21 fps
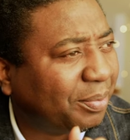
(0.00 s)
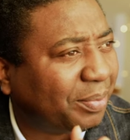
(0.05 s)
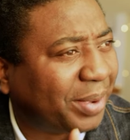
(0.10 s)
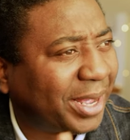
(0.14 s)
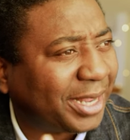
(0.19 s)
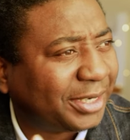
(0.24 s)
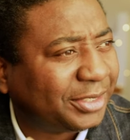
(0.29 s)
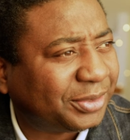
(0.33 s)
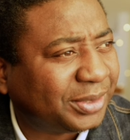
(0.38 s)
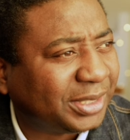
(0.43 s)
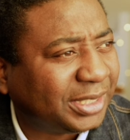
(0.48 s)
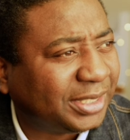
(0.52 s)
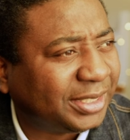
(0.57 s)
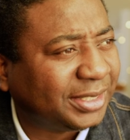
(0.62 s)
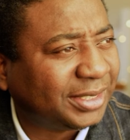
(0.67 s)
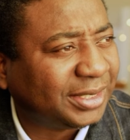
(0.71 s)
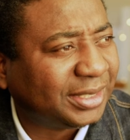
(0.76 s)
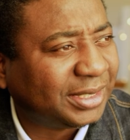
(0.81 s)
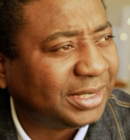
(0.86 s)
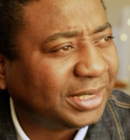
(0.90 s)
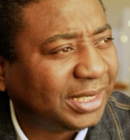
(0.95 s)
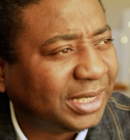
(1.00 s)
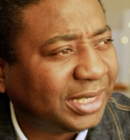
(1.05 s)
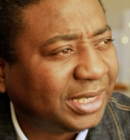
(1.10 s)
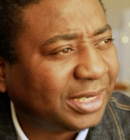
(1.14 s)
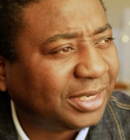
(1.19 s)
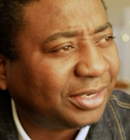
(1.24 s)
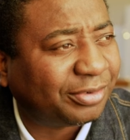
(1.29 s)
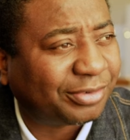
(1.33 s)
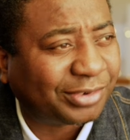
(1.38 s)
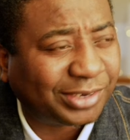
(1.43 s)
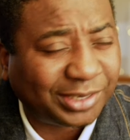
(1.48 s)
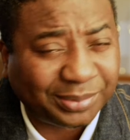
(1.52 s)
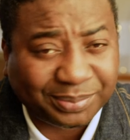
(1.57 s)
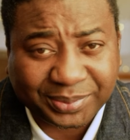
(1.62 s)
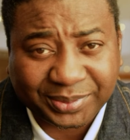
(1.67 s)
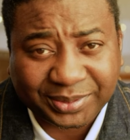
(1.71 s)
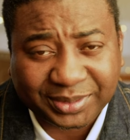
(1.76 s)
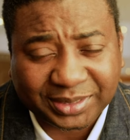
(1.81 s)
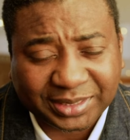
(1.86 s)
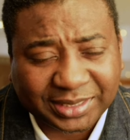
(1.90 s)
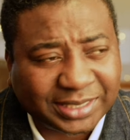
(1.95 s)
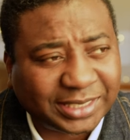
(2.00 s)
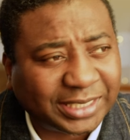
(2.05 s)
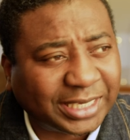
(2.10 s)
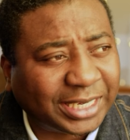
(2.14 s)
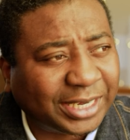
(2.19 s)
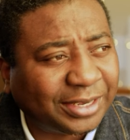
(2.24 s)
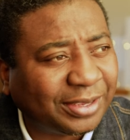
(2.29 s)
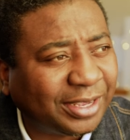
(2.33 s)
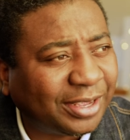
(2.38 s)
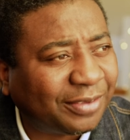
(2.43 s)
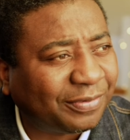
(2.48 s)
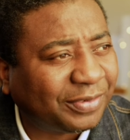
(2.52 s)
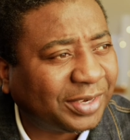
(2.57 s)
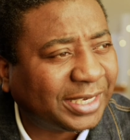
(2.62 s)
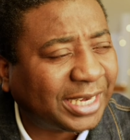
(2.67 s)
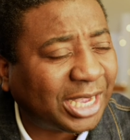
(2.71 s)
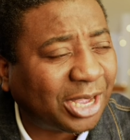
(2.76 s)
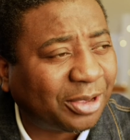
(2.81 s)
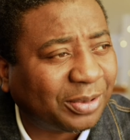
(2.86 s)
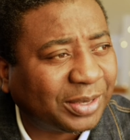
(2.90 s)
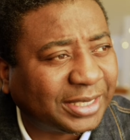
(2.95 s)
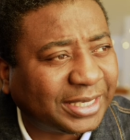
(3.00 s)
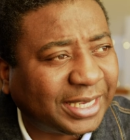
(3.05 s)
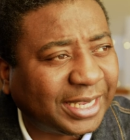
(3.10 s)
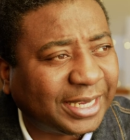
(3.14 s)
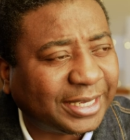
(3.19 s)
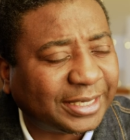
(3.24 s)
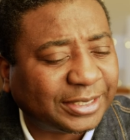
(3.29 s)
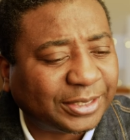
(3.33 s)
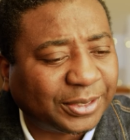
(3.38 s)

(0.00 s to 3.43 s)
battery grip, you know, every now and then.